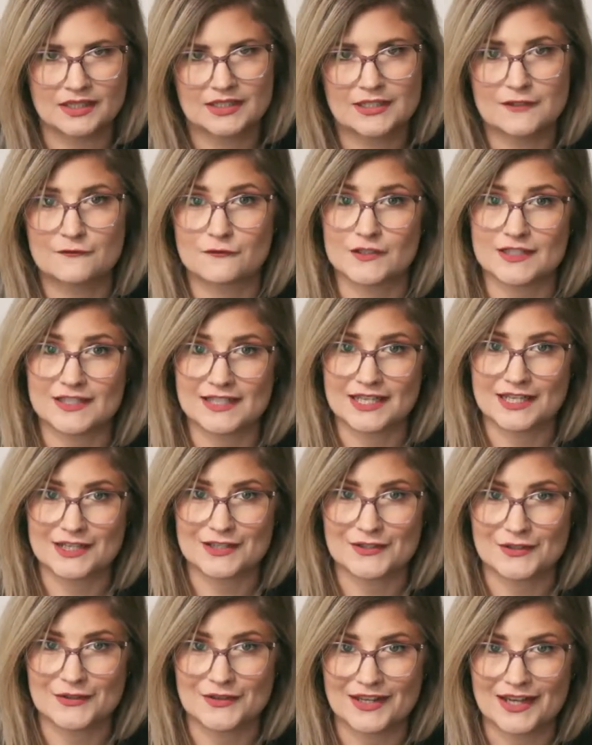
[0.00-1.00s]
different
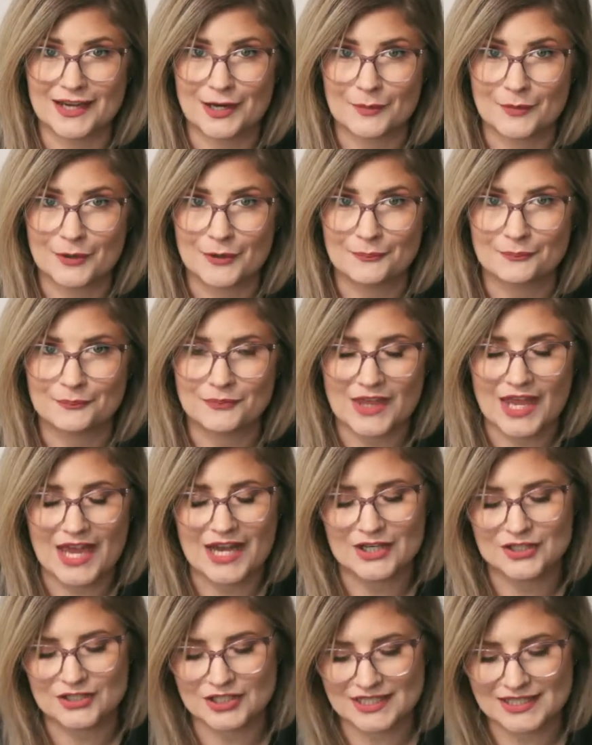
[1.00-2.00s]
settings on the camera
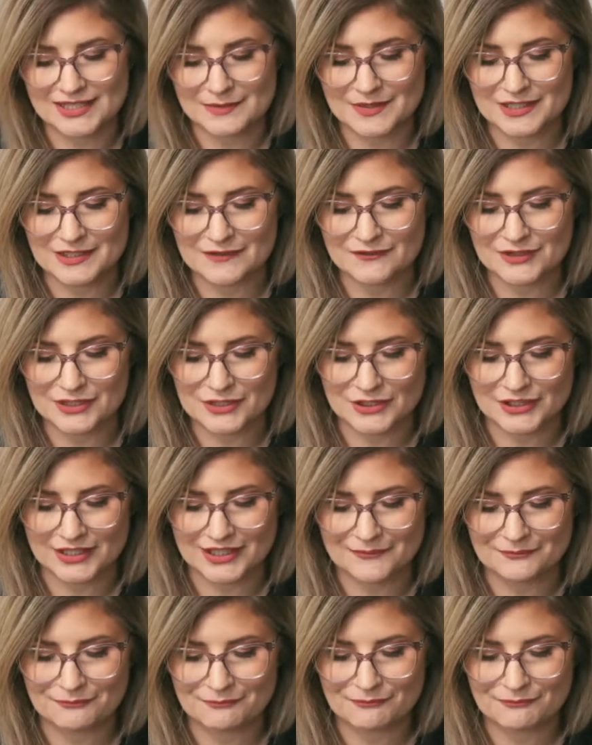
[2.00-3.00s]
and adjust them individually.